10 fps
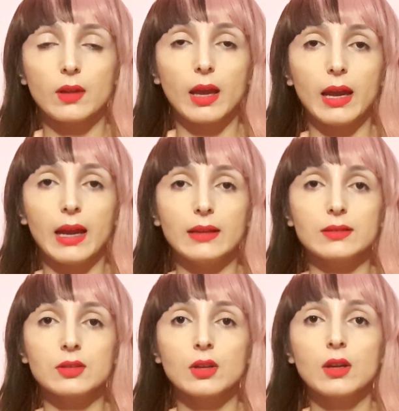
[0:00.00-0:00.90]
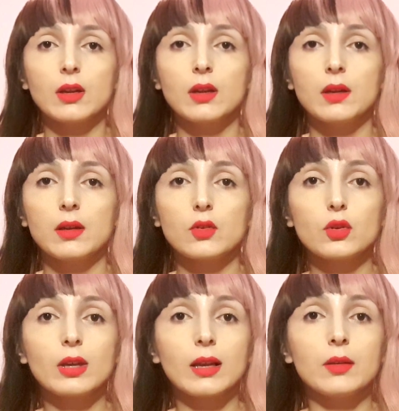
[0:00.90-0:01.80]
And
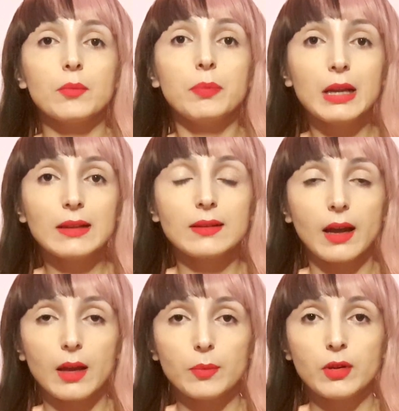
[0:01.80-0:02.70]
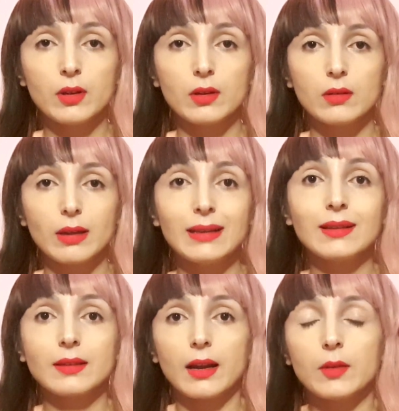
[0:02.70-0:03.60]
you can build up an
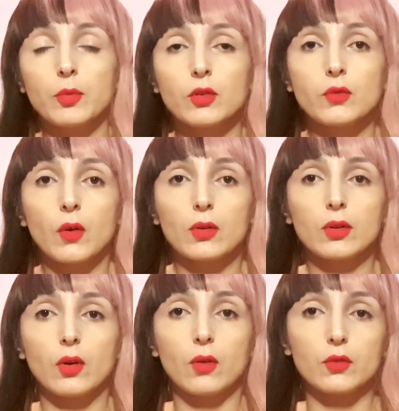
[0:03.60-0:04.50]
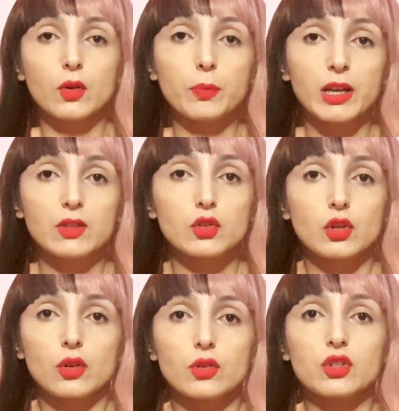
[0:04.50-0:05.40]
entire portfolio of your
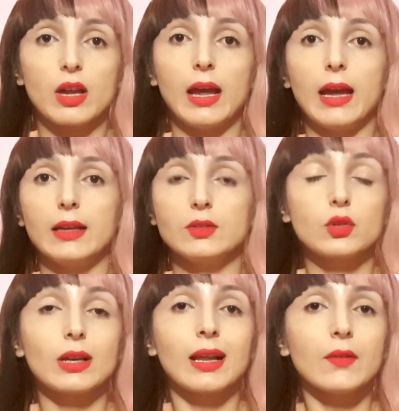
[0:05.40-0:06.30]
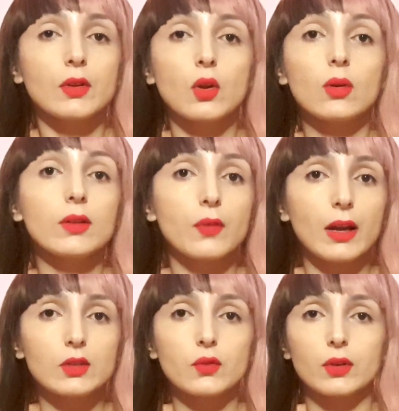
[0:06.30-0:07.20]
pictures, and you can have an
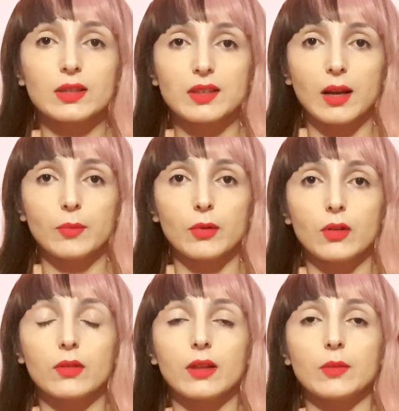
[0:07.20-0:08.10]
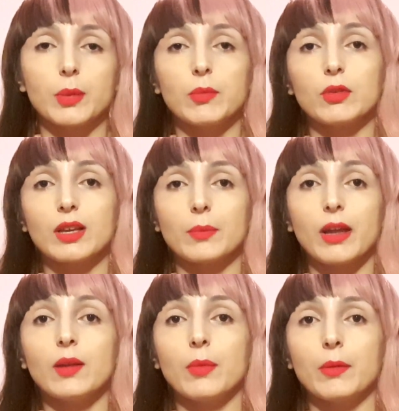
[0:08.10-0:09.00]
OnlyFans, for example, that people can
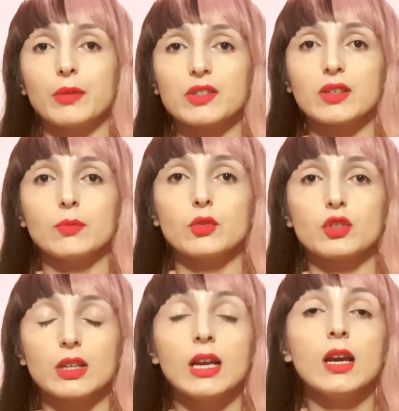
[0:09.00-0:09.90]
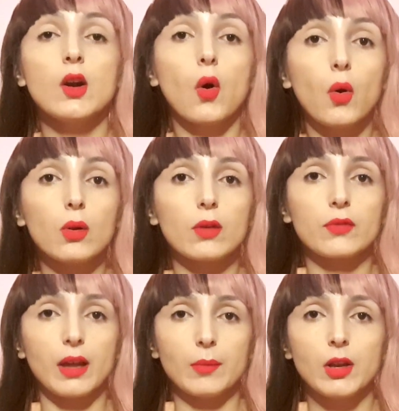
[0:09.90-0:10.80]
pay a membership to see all of
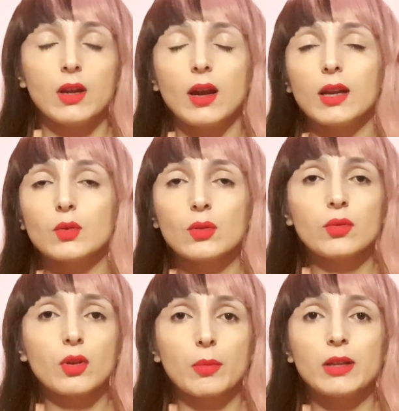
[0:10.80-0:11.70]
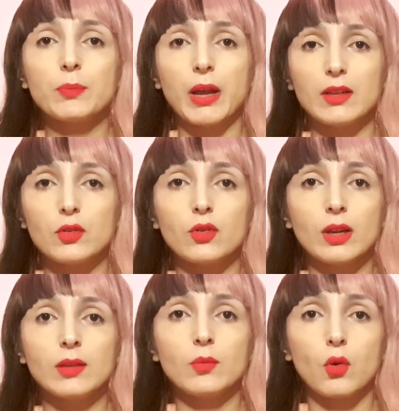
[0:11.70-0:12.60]
them. I don't recommend Patreon
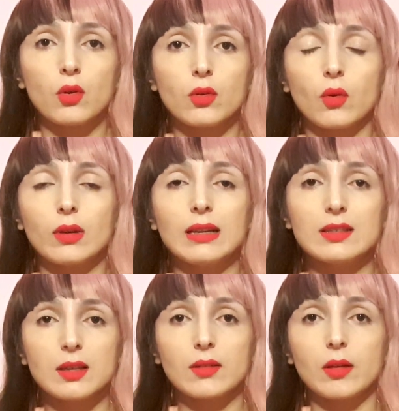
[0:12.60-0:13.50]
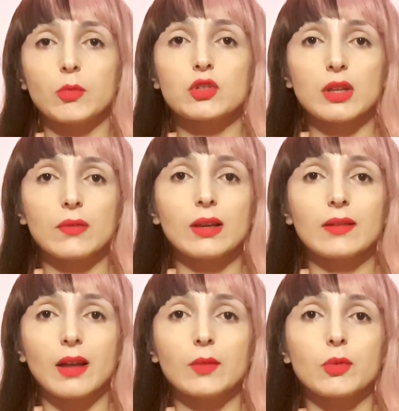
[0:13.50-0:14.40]
anymore or Instagram or stuff
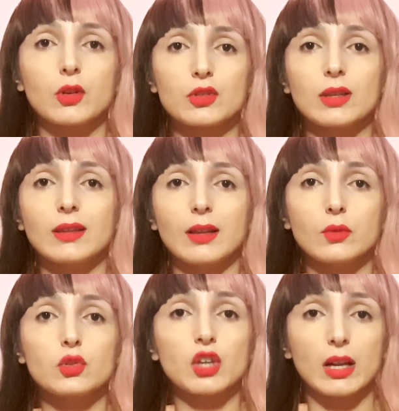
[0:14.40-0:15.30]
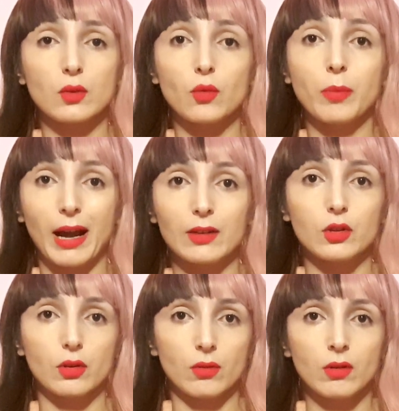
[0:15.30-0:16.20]
like that because they tend to shadow
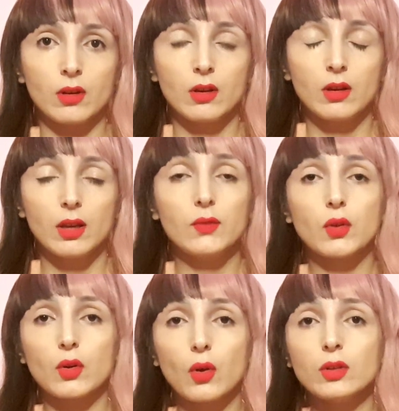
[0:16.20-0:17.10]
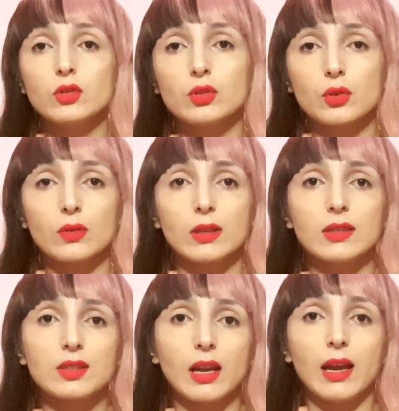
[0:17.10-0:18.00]
ban you. If you're going do
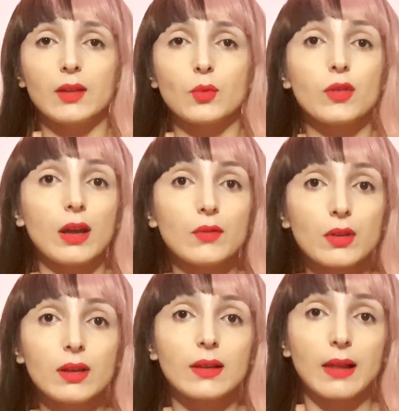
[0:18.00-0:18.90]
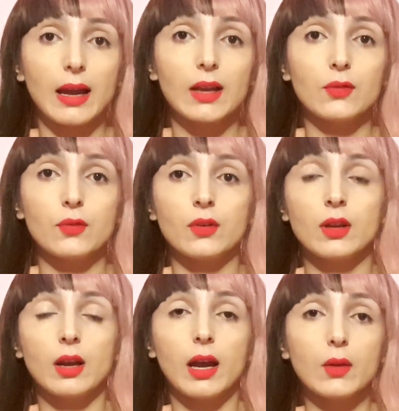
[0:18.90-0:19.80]
this, and with everything in life,
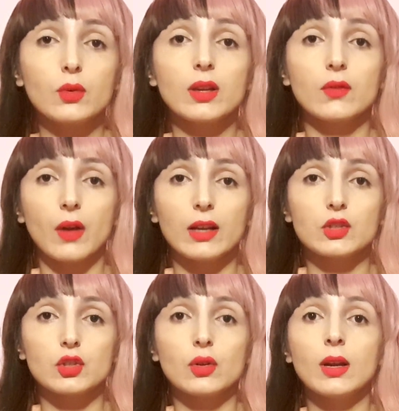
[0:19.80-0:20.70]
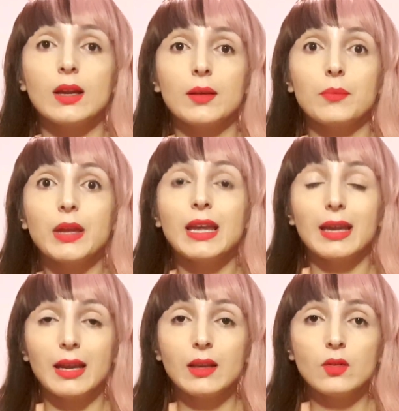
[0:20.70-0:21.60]
I would advise you be
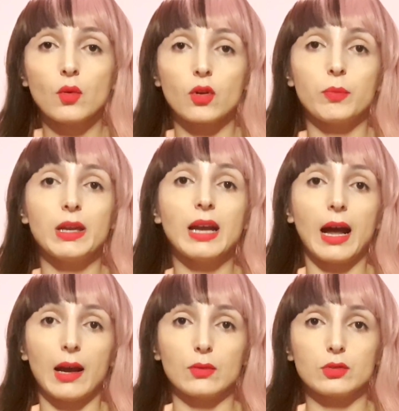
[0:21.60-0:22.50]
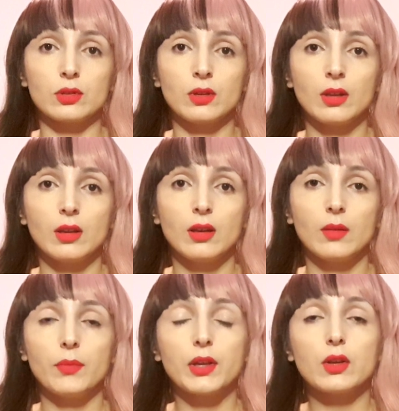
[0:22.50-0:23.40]
in or be out.
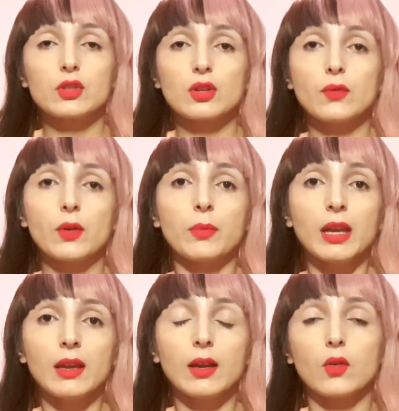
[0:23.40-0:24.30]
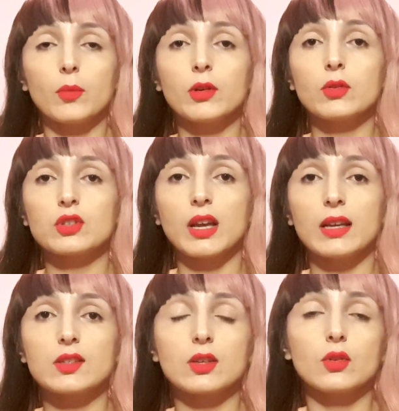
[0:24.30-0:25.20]
Because for me, a woman who
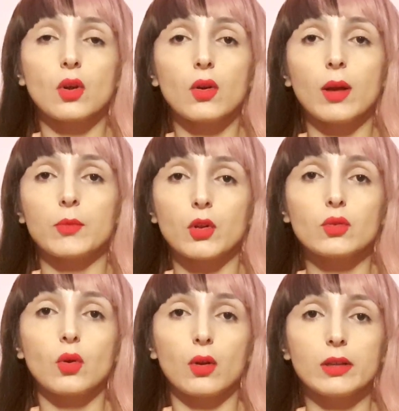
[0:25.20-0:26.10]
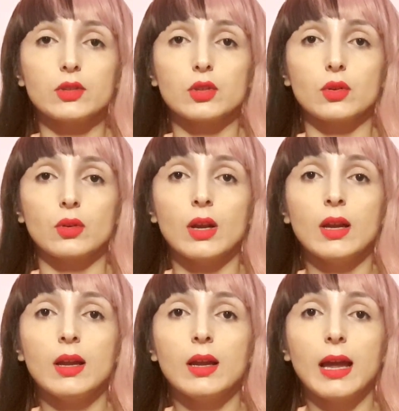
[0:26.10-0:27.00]
says, I'm not going
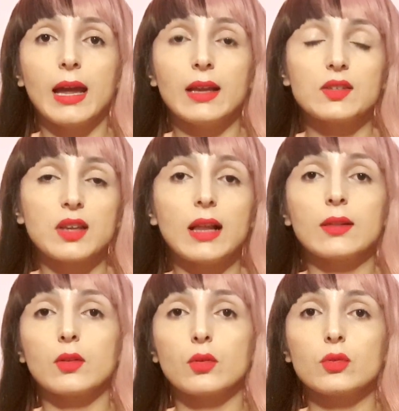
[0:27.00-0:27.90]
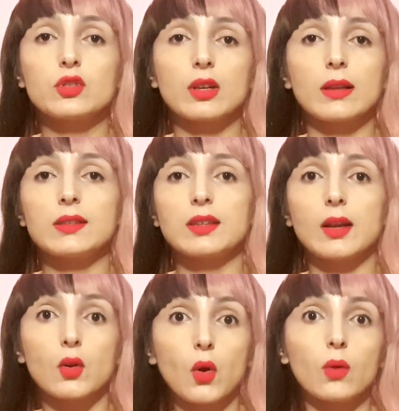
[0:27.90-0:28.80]
to sell nudes, let's
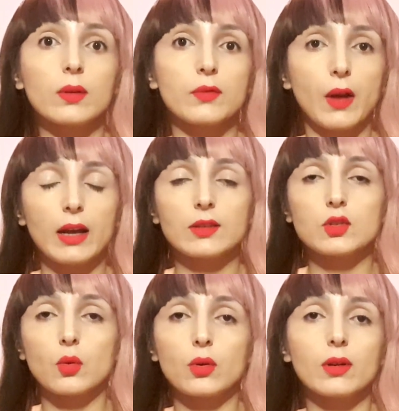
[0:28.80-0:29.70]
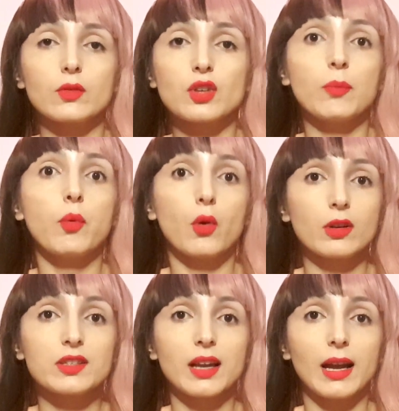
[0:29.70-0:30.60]
say on OnlyFans or on some
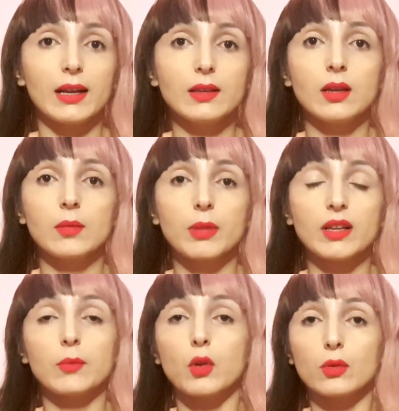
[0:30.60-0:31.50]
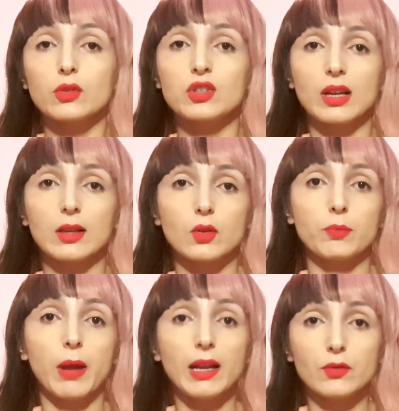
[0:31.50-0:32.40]
porn site, but I'm going to sell it
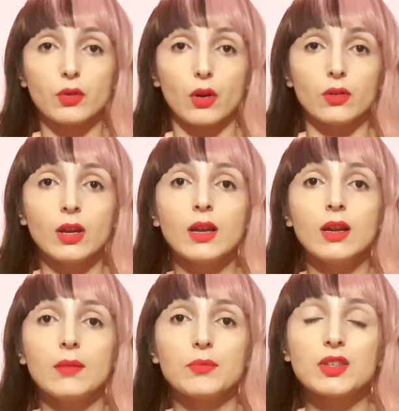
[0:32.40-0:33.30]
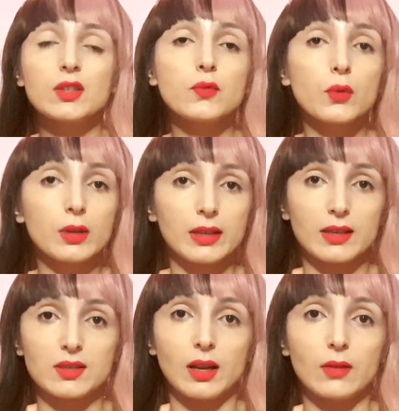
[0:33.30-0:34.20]
on Patreon, she's fooling
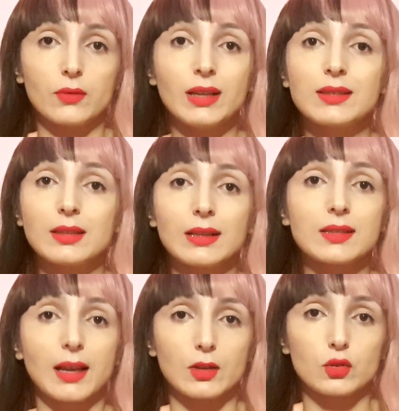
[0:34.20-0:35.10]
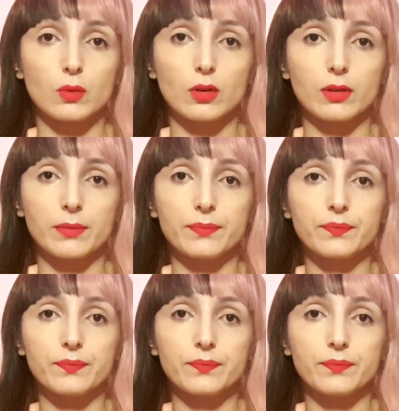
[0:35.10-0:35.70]
herself. It's still sex work.